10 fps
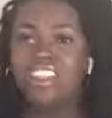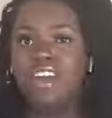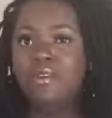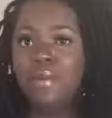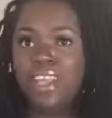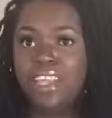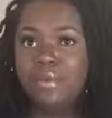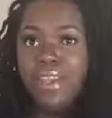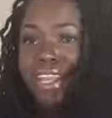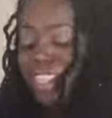that would be good
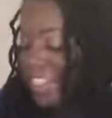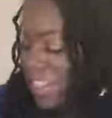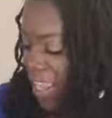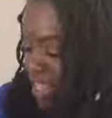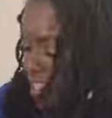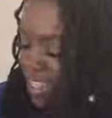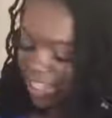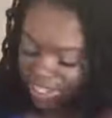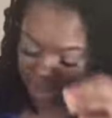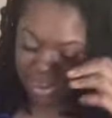because like I
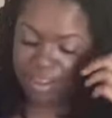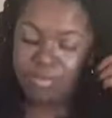said um,